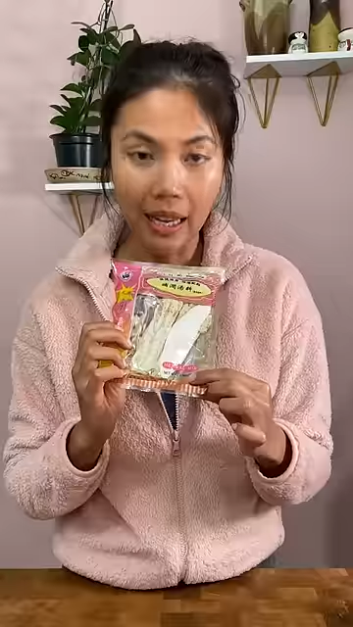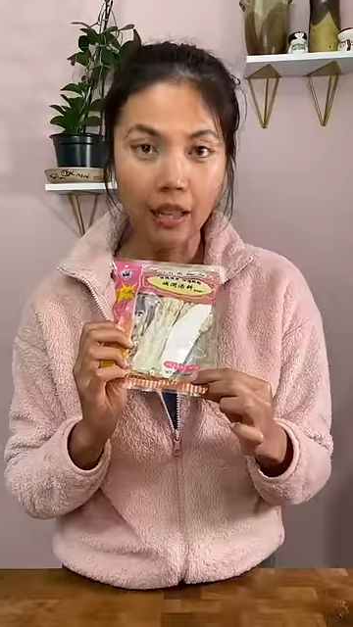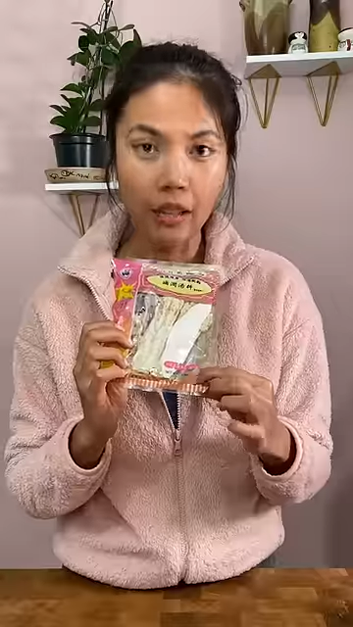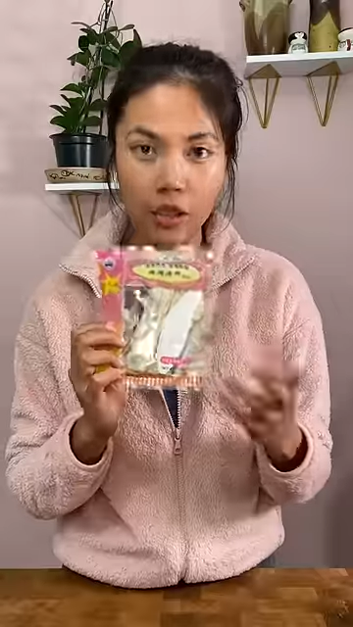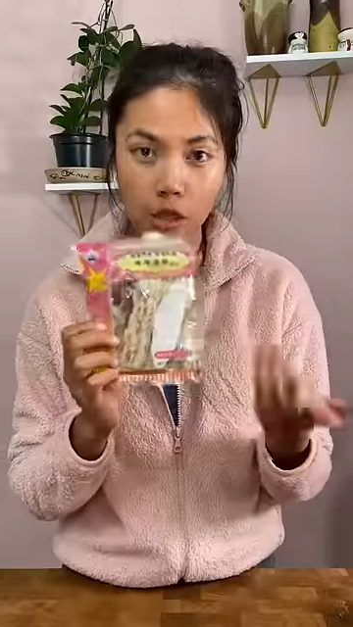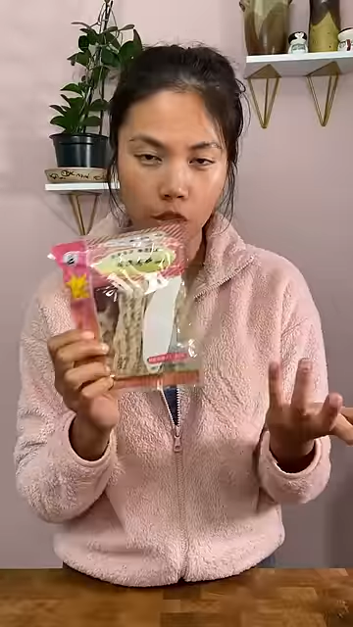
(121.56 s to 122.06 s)

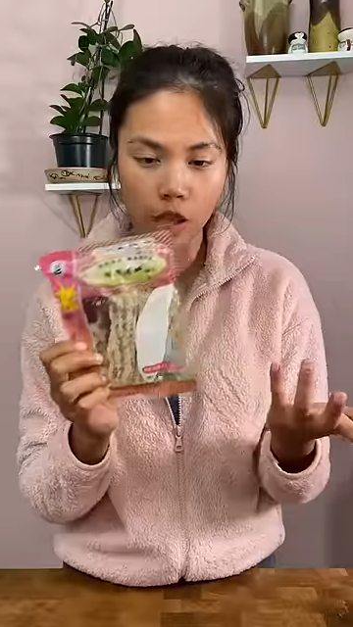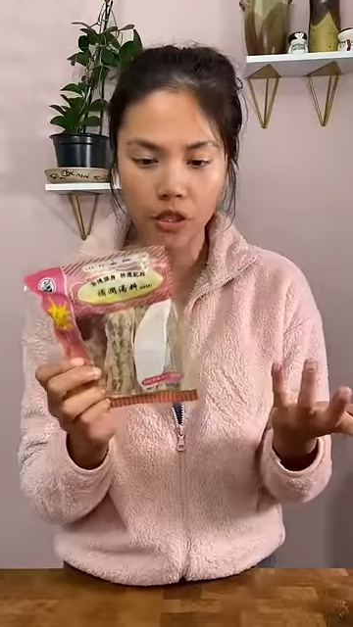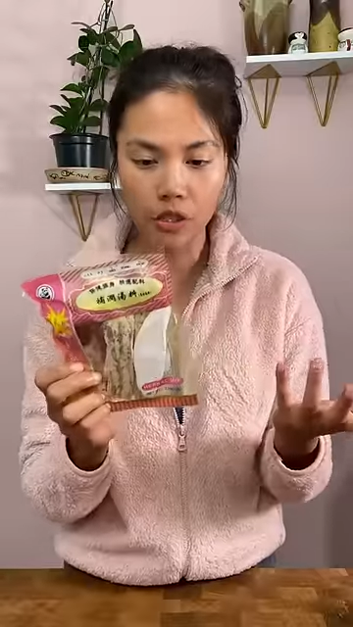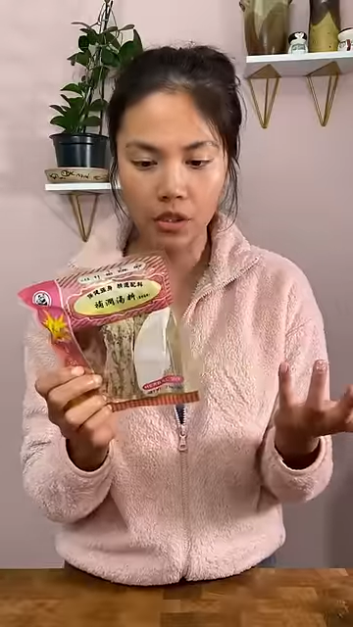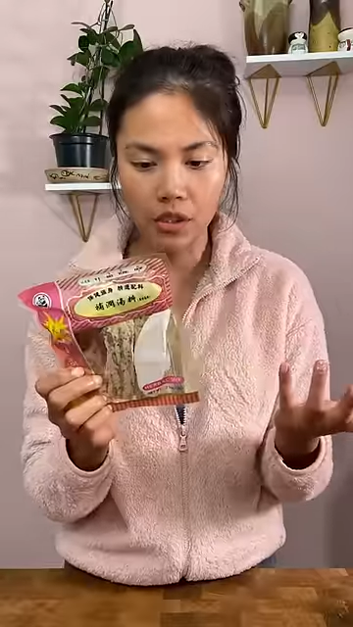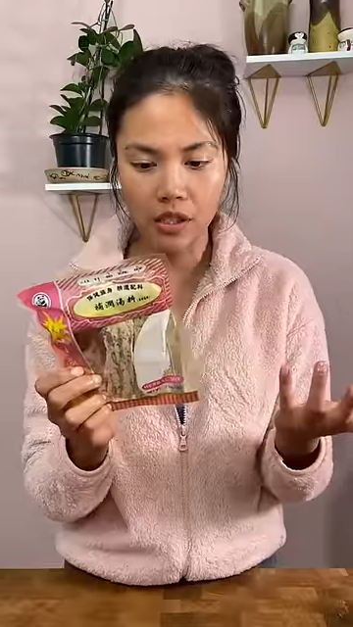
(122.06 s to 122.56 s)
and the
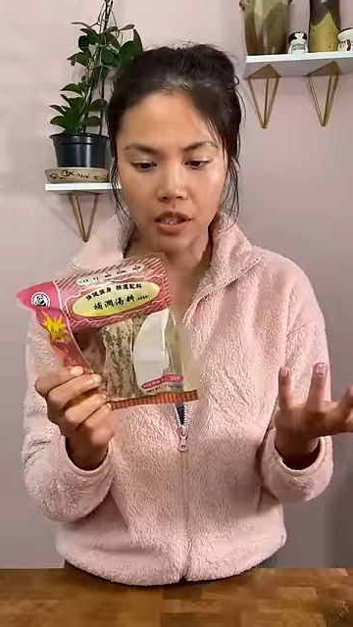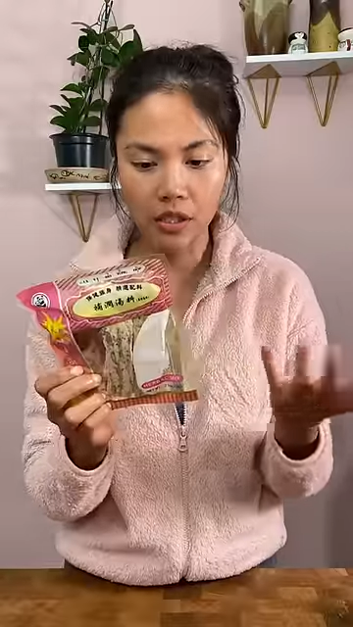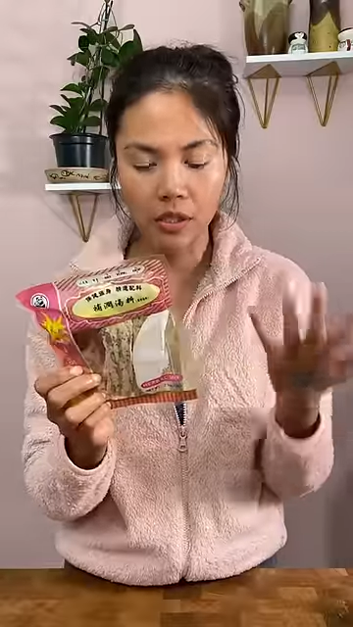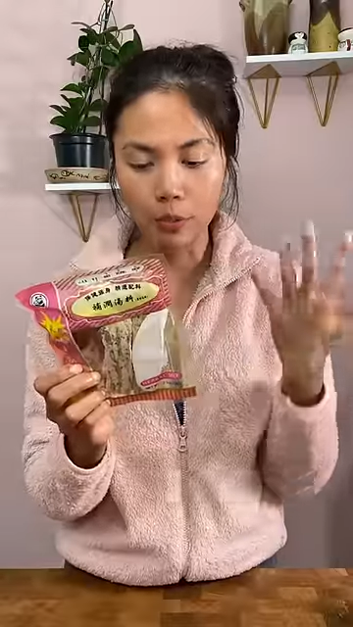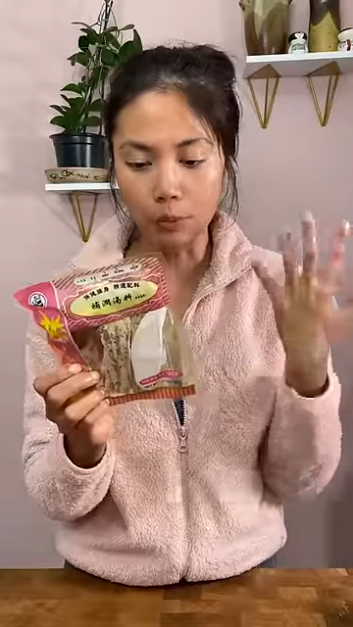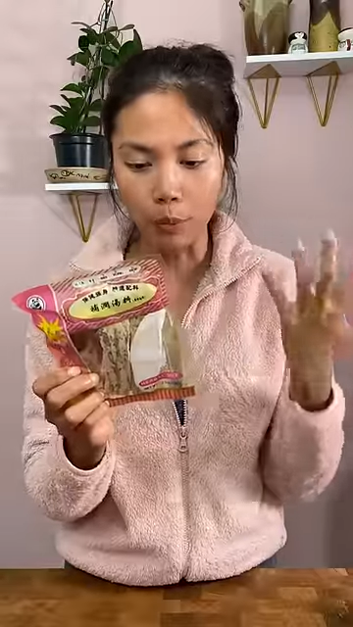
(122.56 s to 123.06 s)
instructions just say
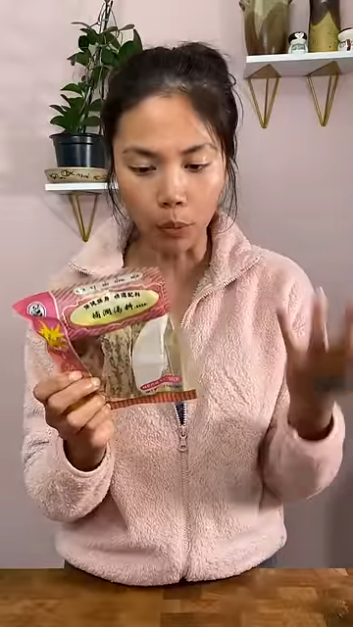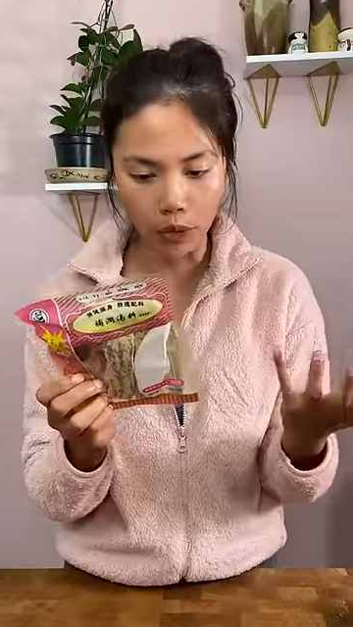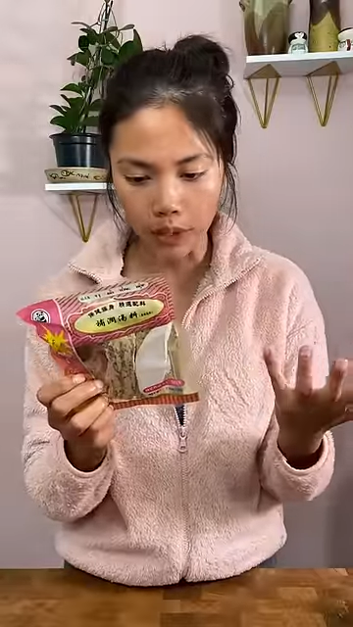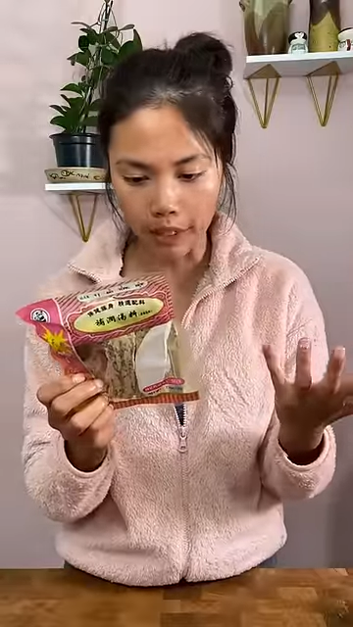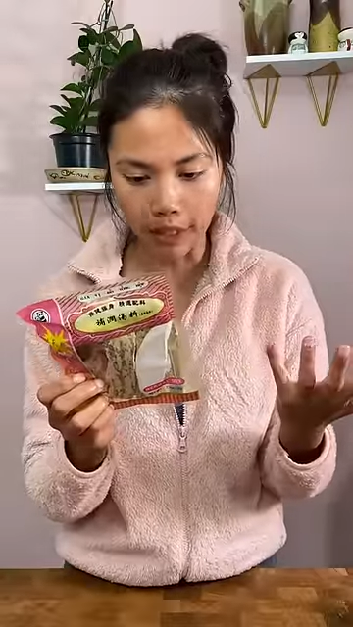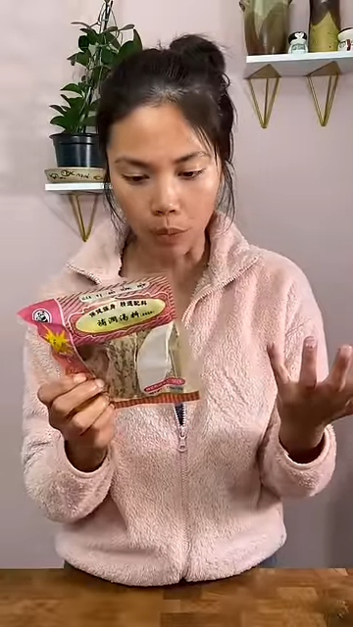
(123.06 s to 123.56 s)
to boil it